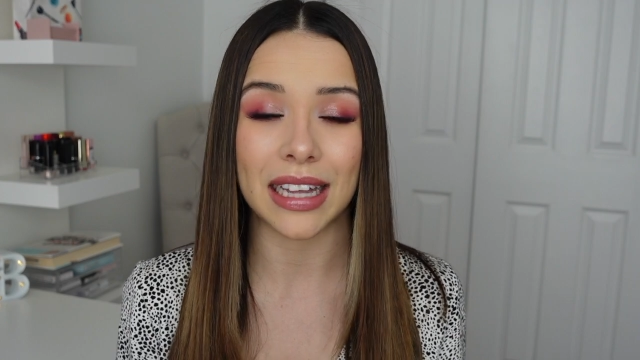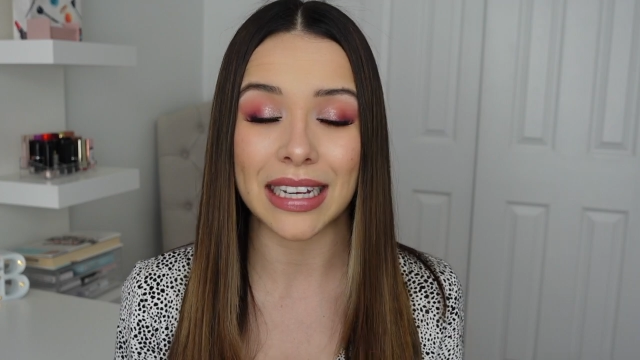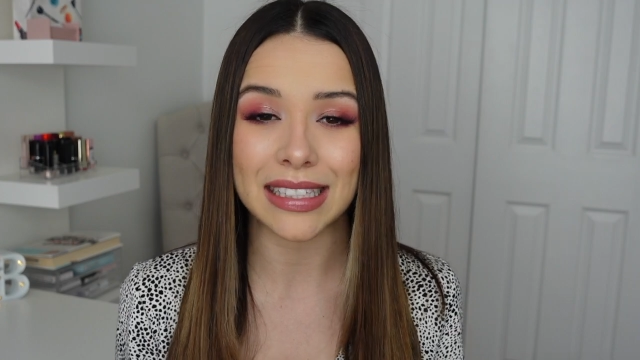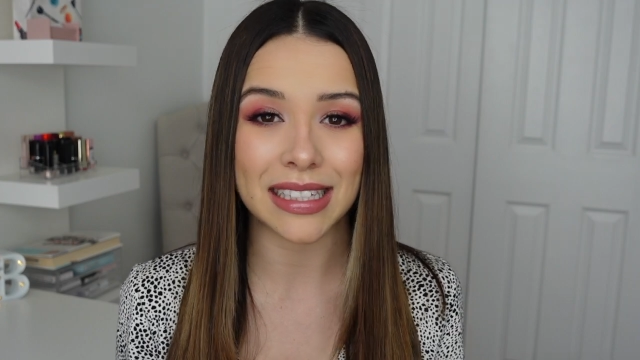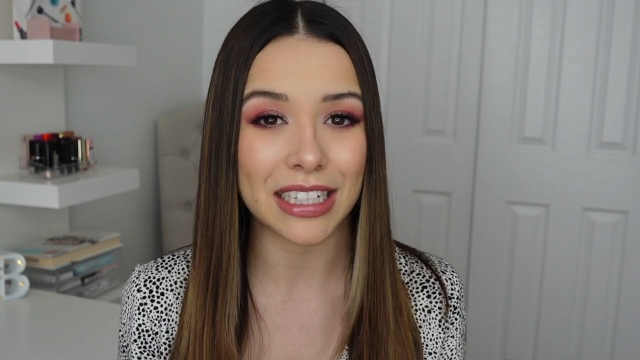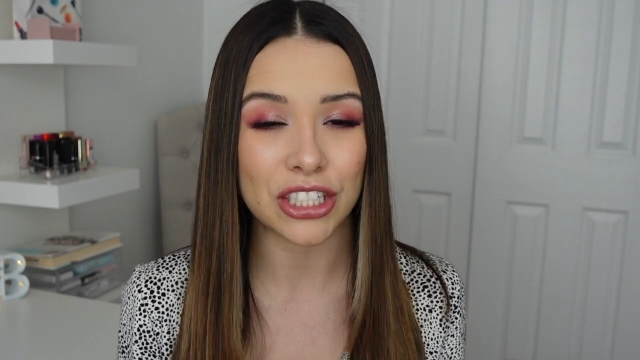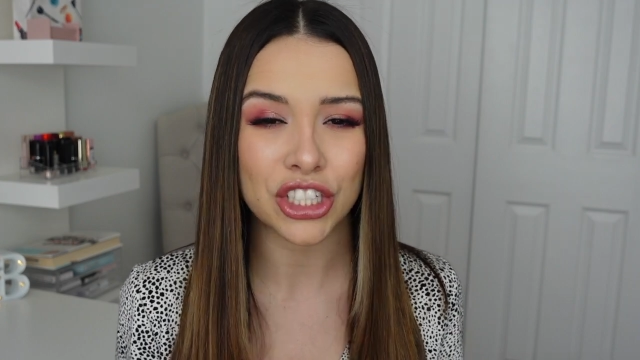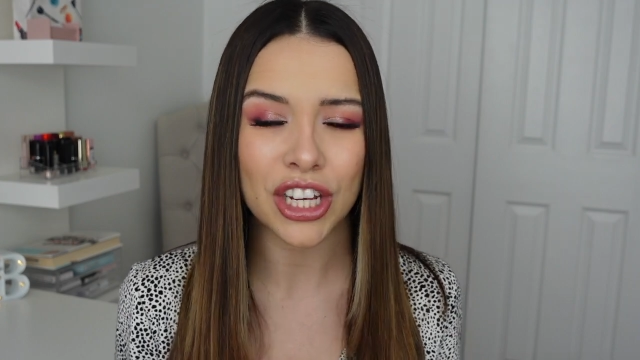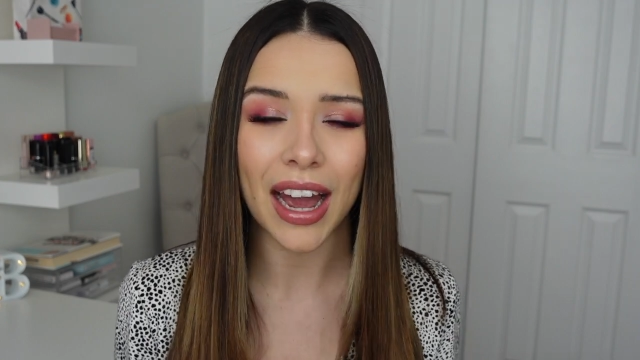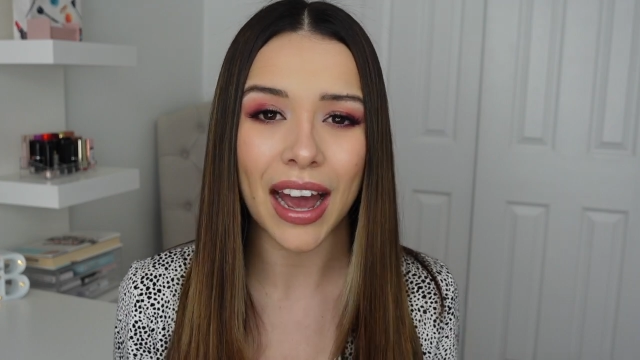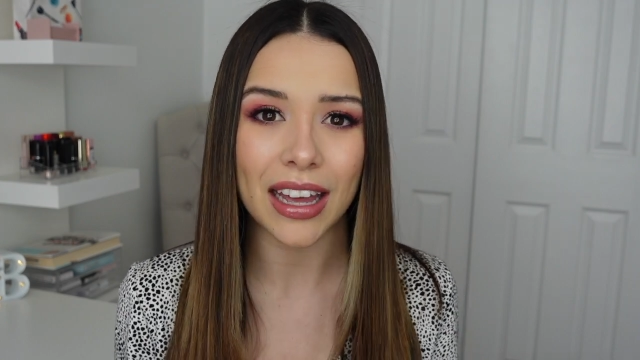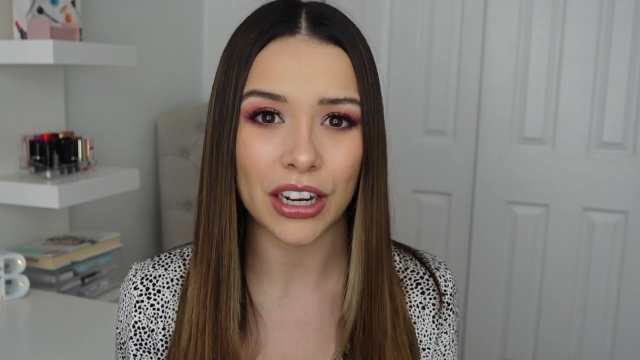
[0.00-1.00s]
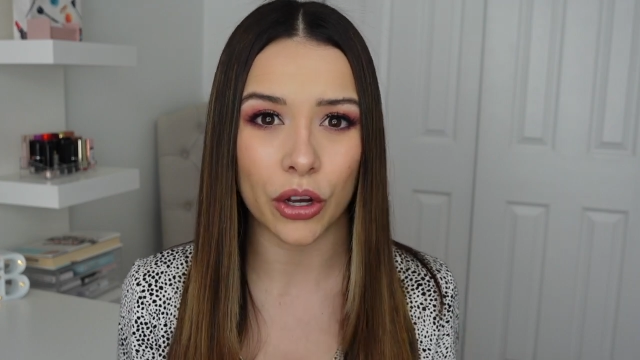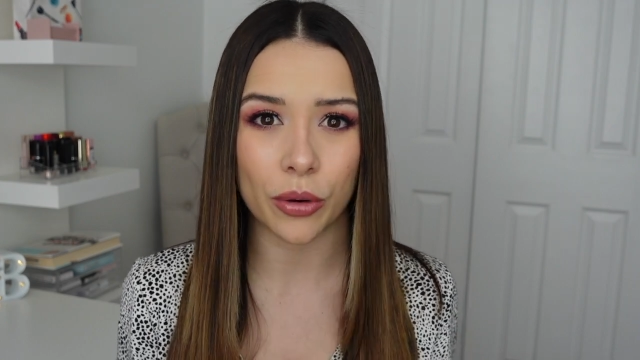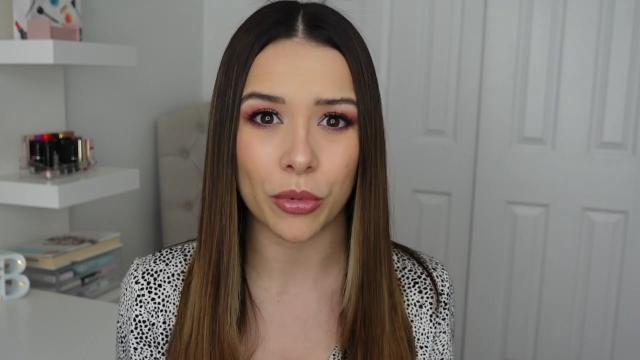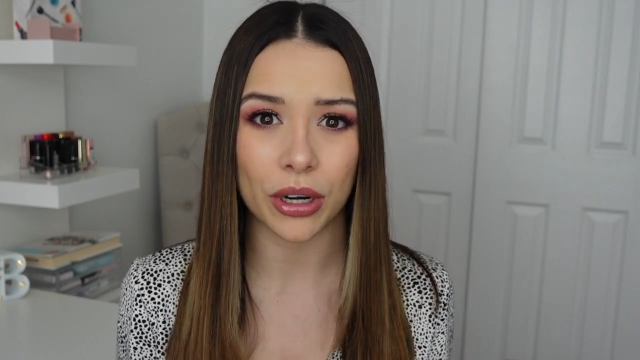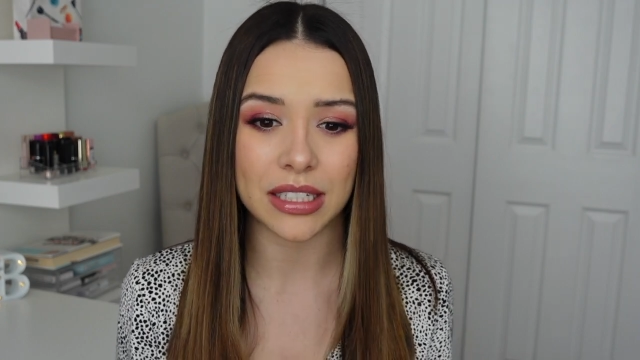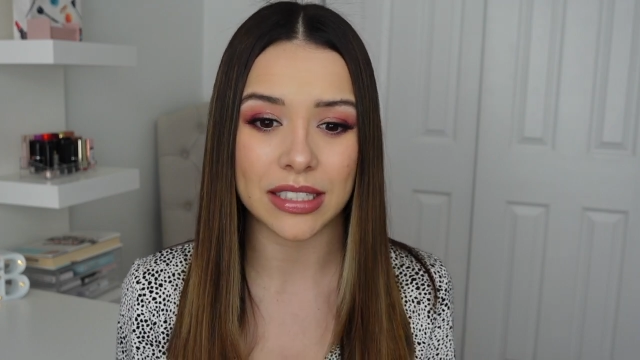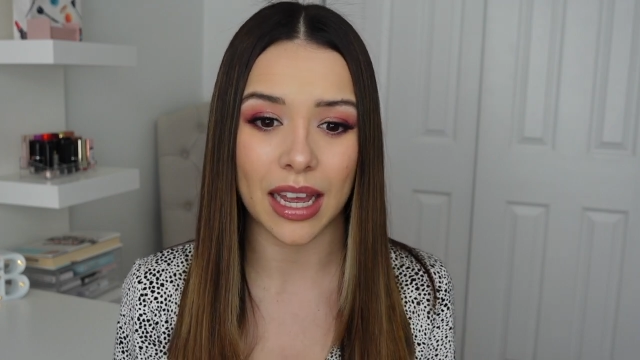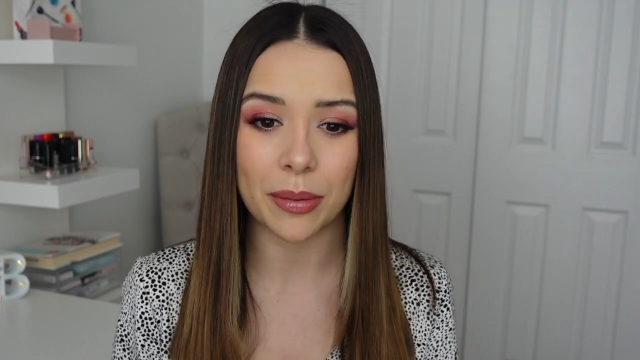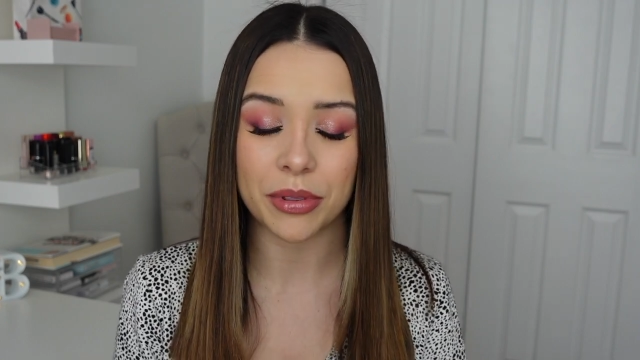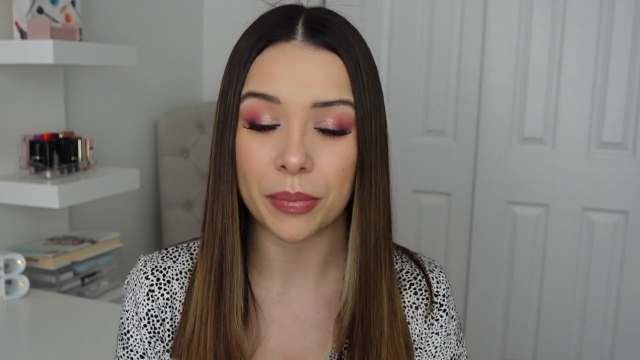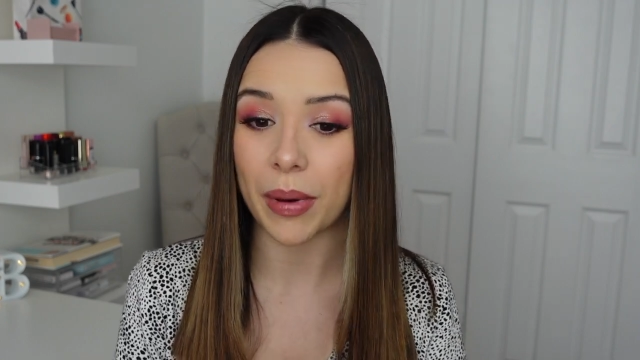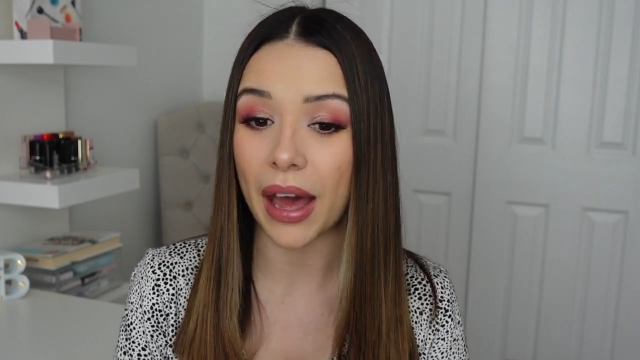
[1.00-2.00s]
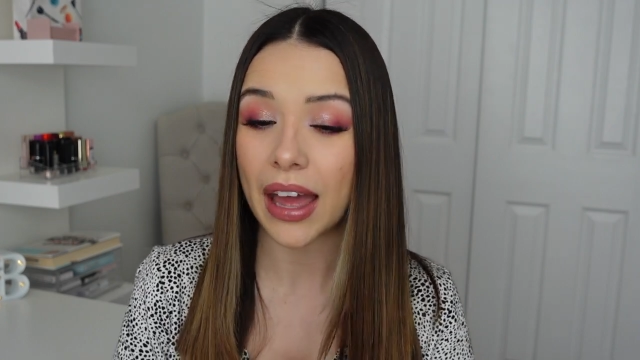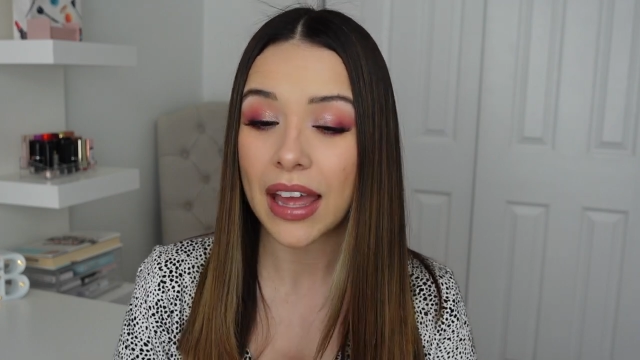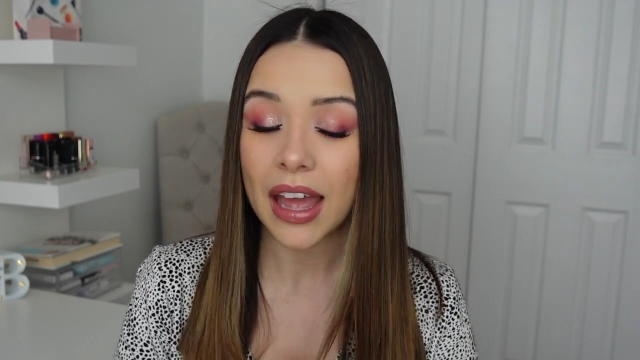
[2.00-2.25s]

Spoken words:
like sit and chat and go more in depth, but